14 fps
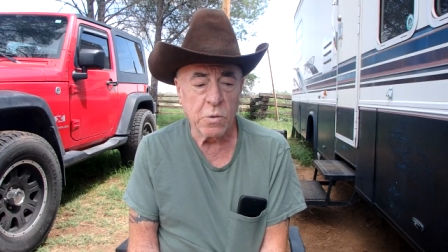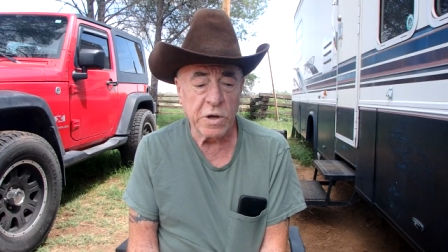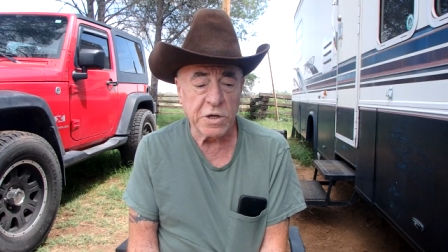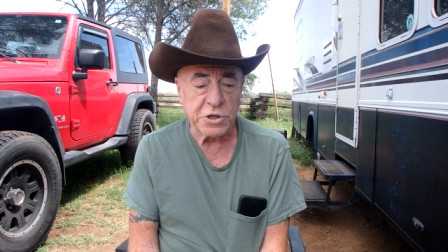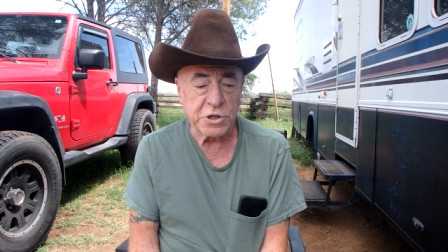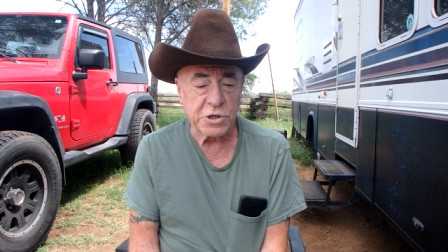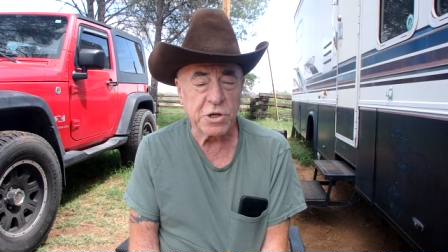
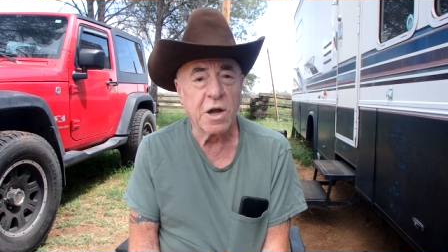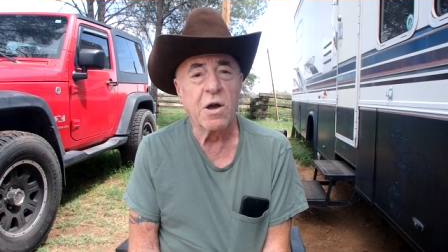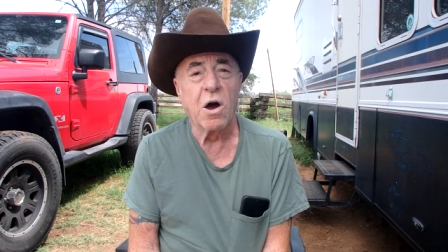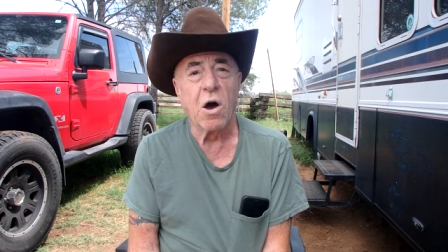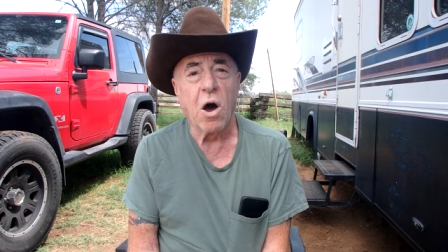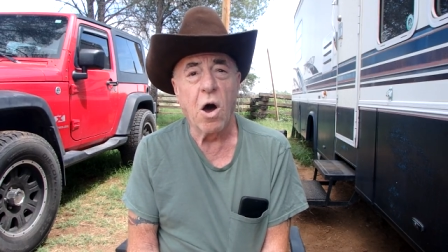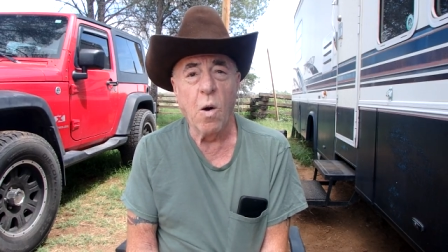which
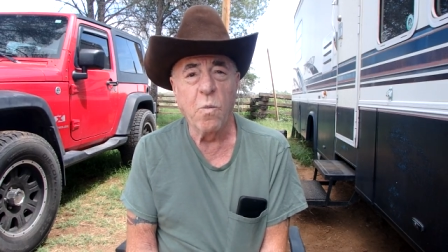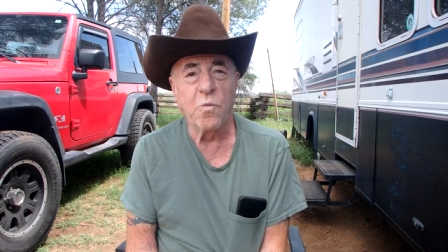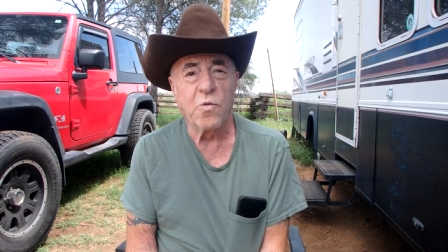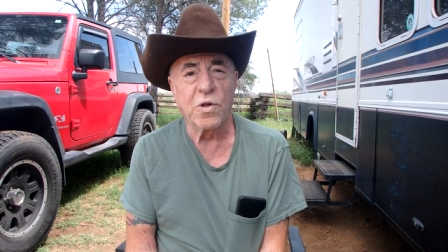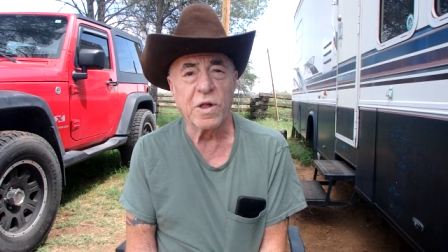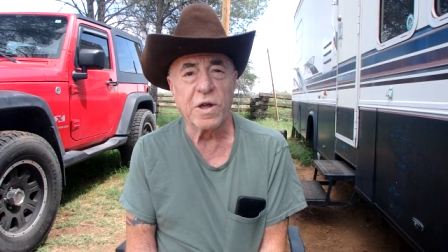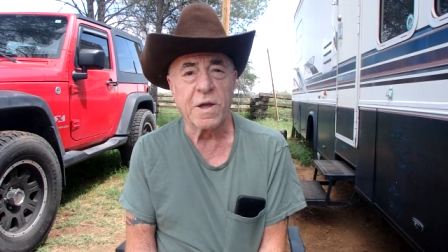
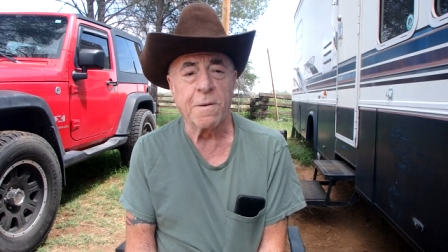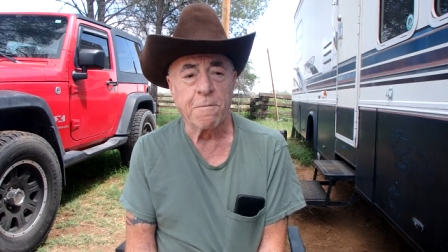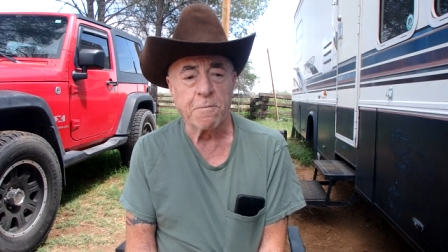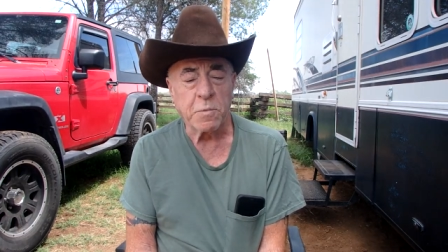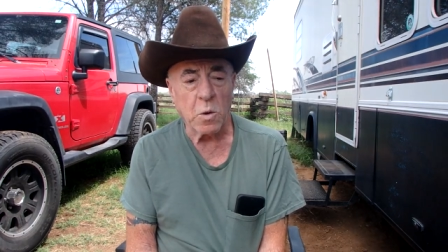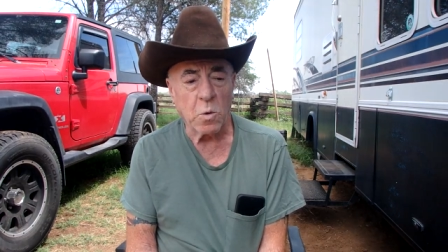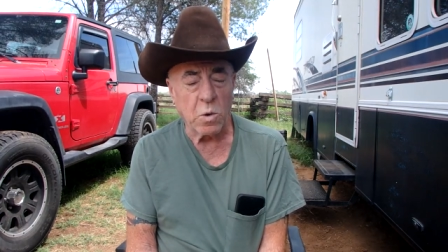hopefully
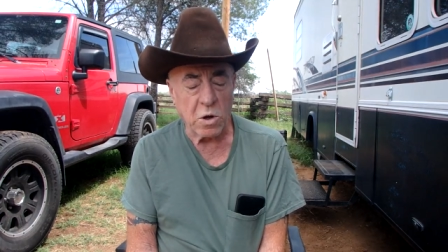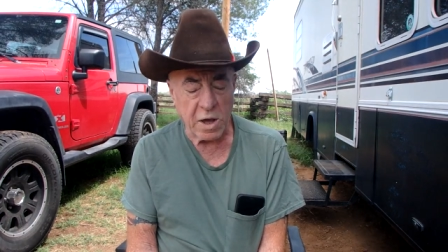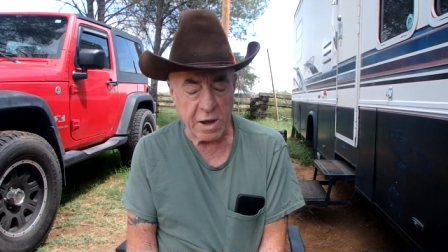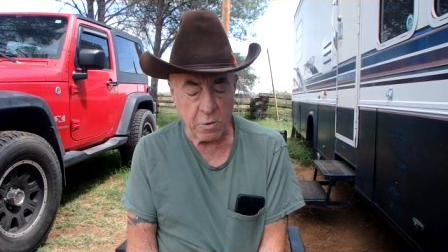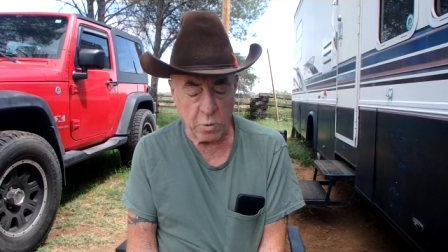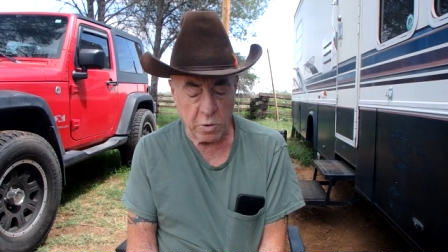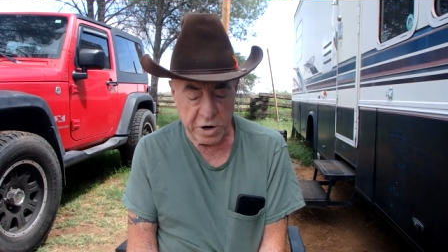will
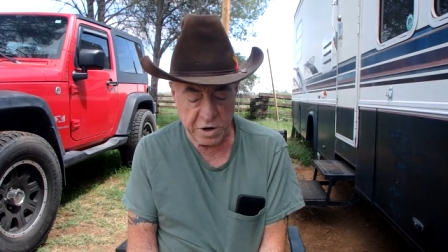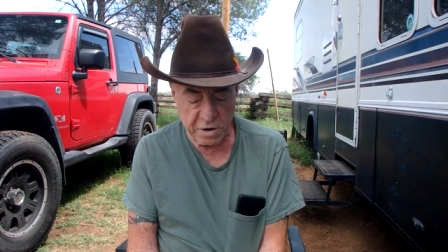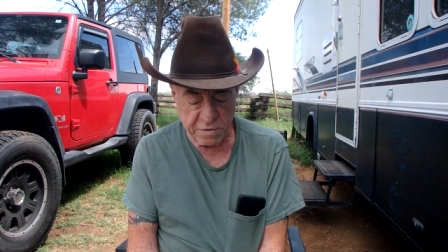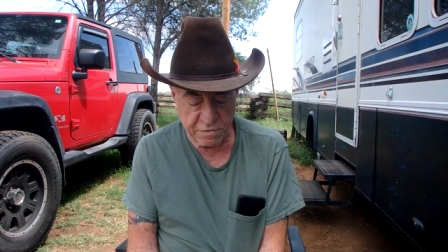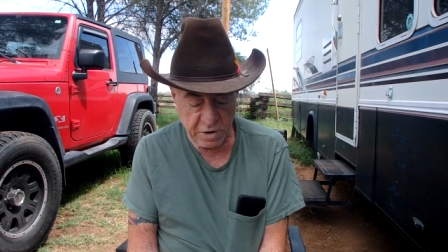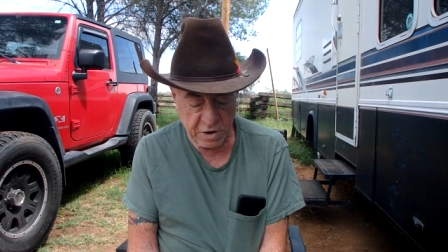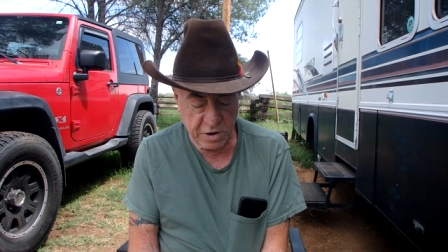get rid
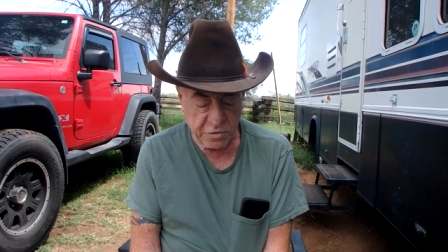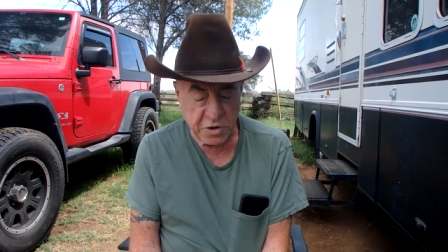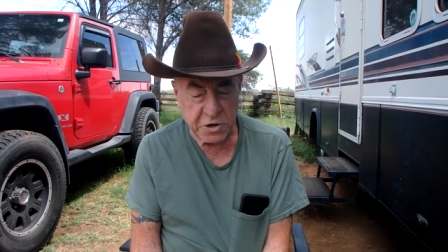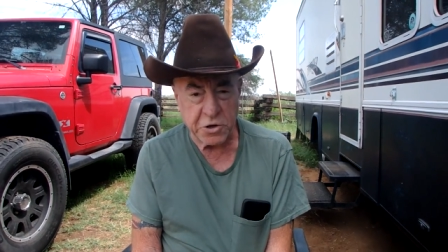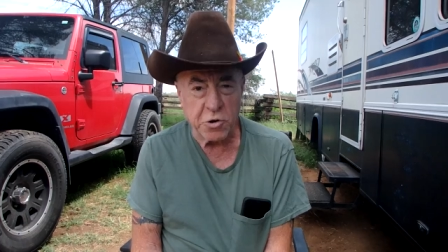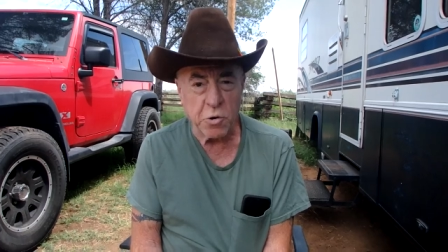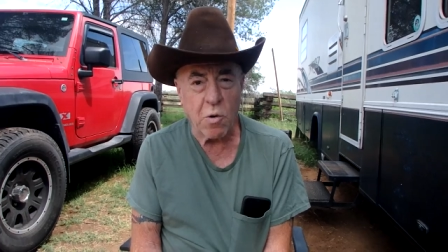of
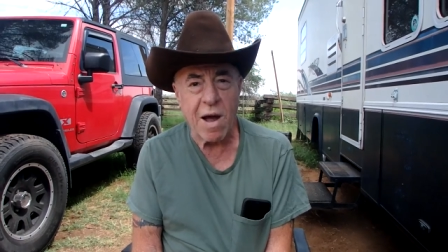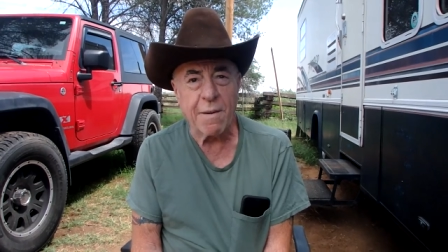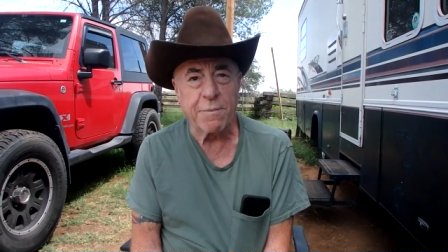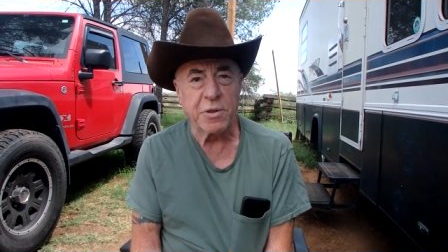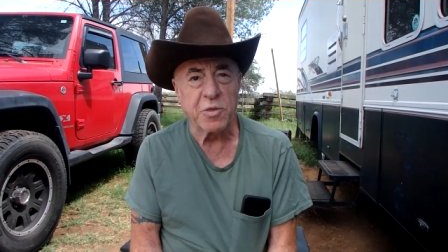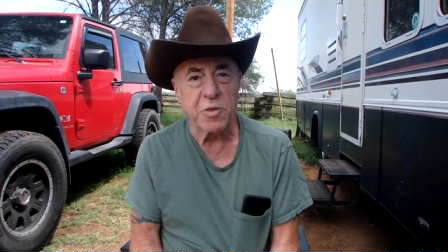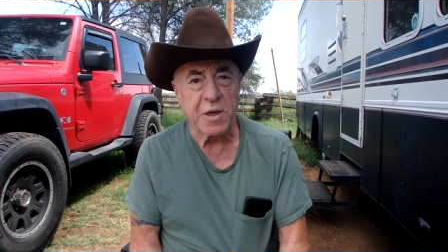the
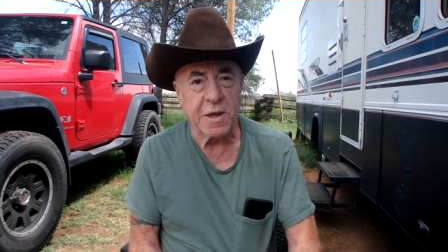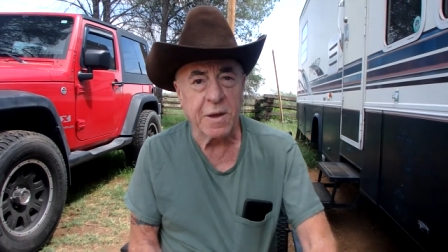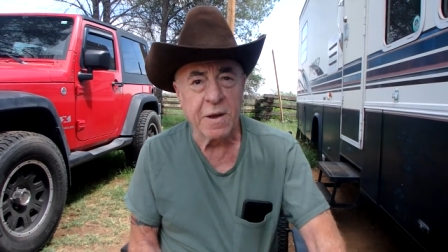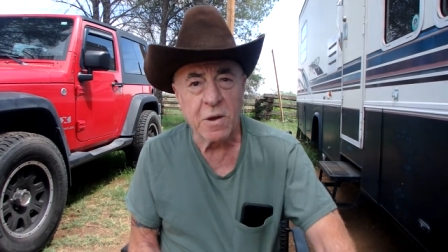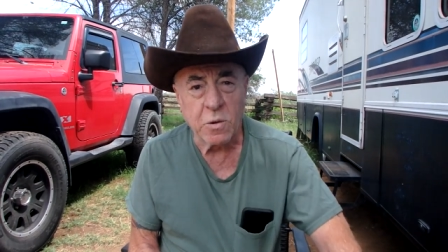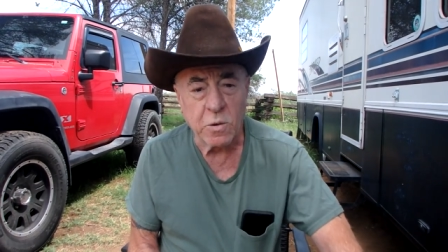neuropathy.